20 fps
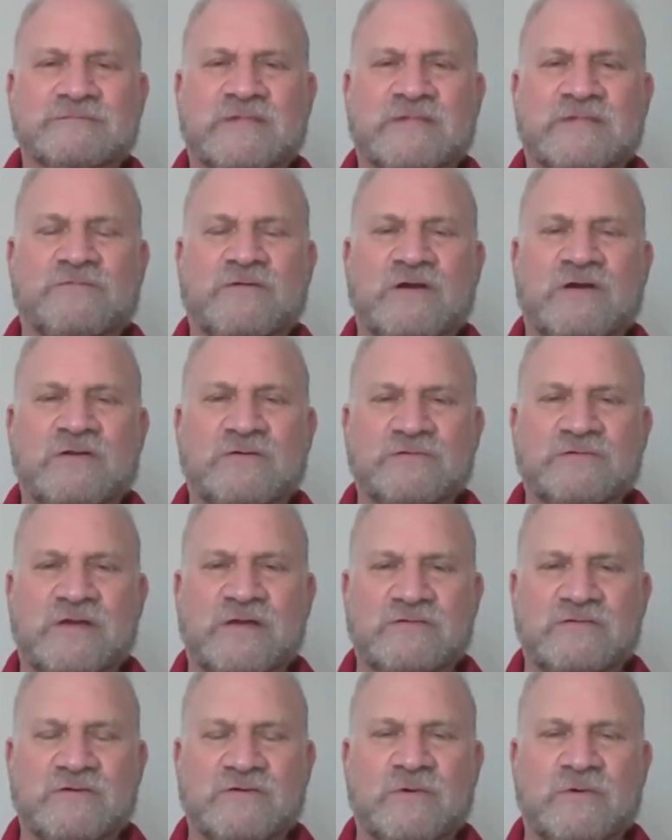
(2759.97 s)
if I don't say
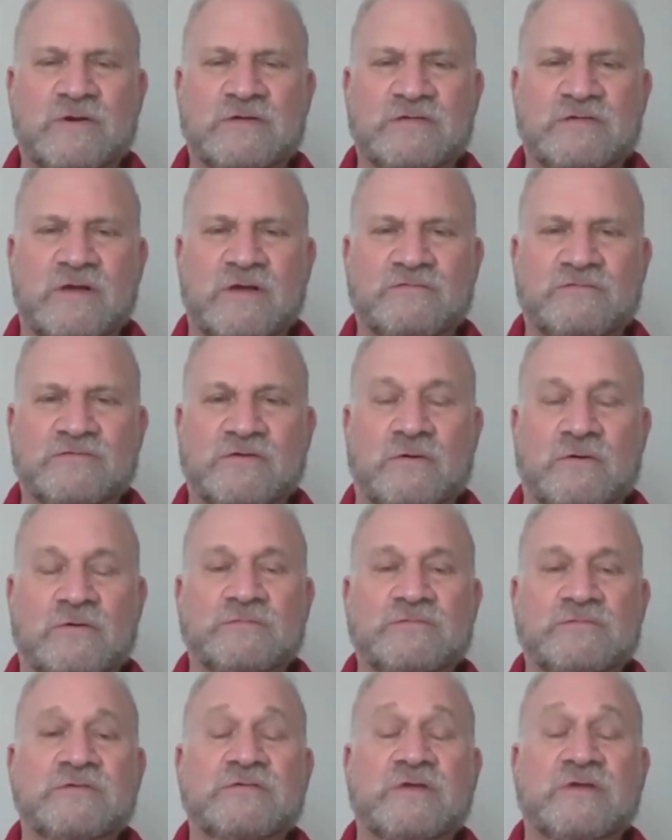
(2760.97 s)
so myself. So I'm
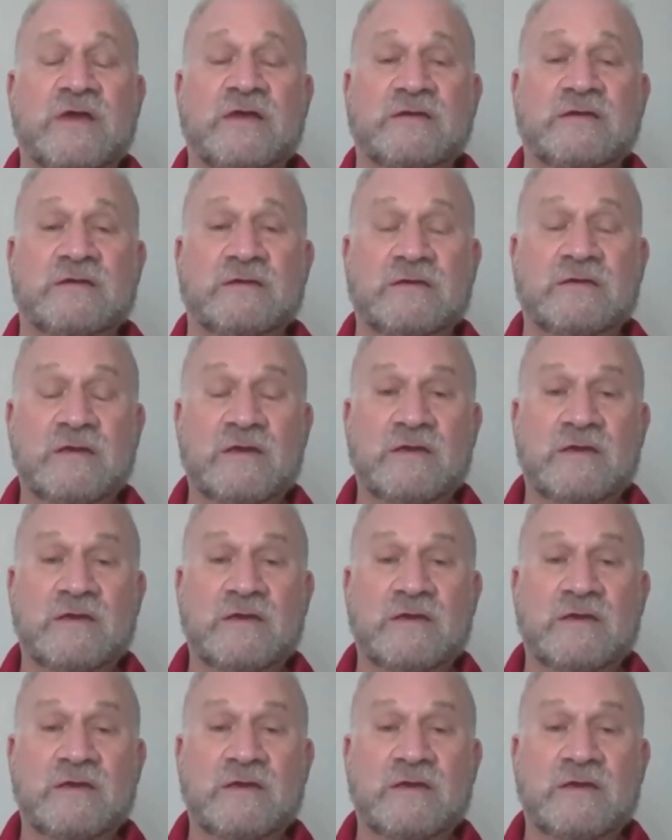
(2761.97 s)
just saying,